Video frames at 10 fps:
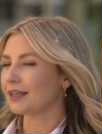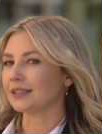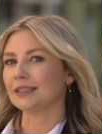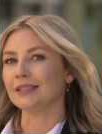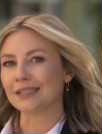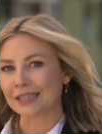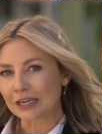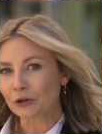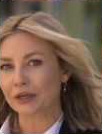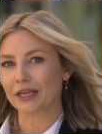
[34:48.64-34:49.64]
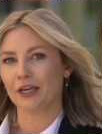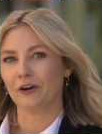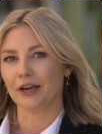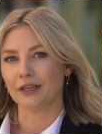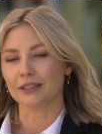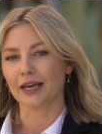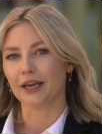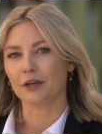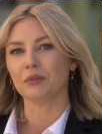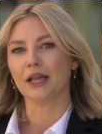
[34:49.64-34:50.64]
there's a secret hearing
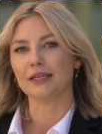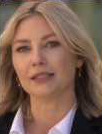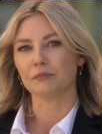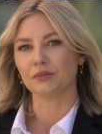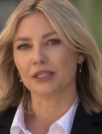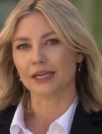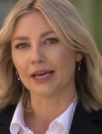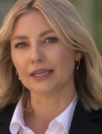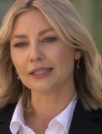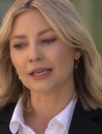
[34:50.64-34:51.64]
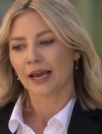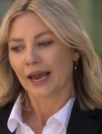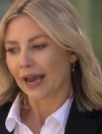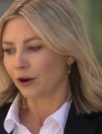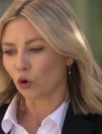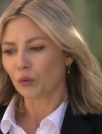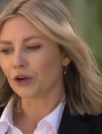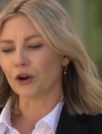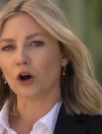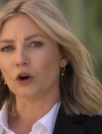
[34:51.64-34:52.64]
taking place upstairs, and all we
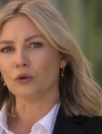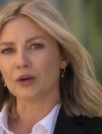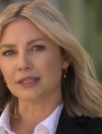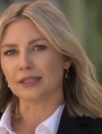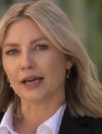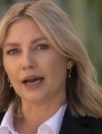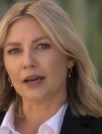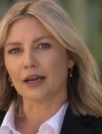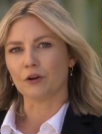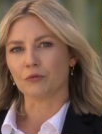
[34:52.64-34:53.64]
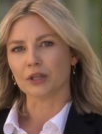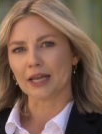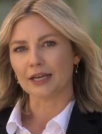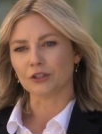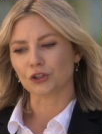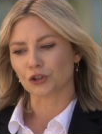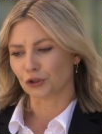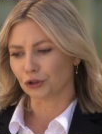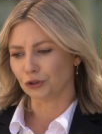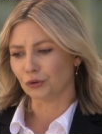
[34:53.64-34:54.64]
know is that it relates
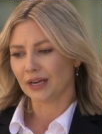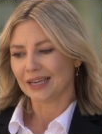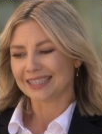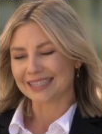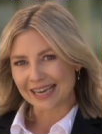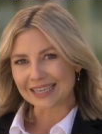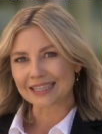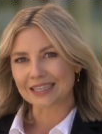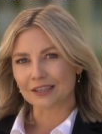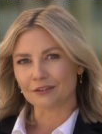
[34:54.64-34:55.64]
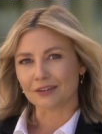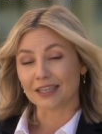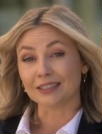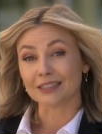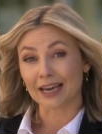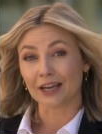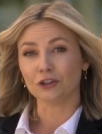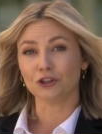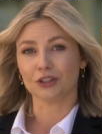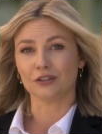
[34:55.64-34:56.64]
to sensitive
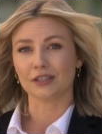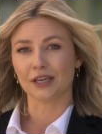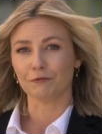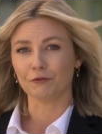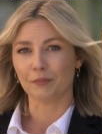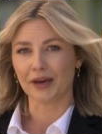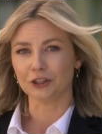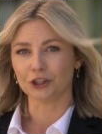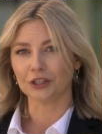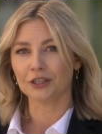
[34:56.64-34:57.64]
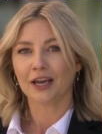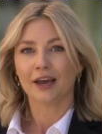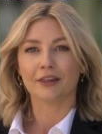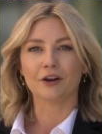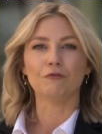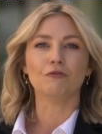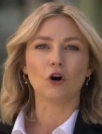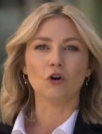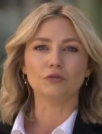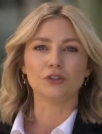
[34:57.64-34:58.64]
intelligence information that
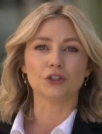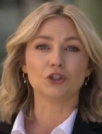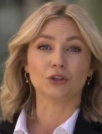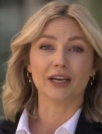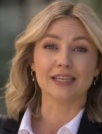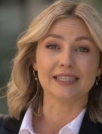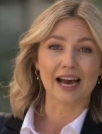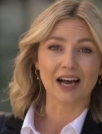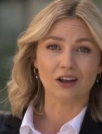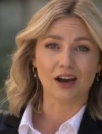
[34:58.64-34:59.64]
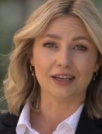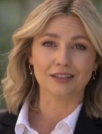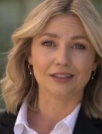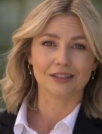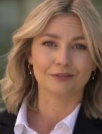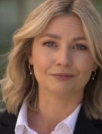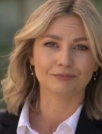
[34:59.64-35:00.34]
involves Australia's allies.